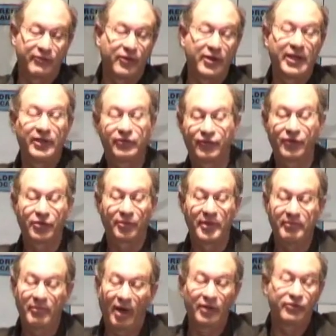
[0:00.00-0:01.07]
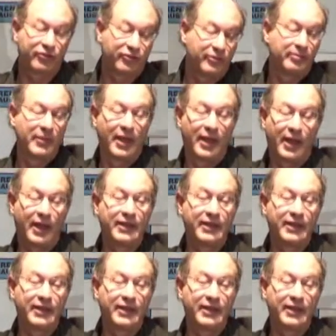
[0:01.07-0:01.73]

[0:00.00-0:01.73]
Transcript: freeze for 3 months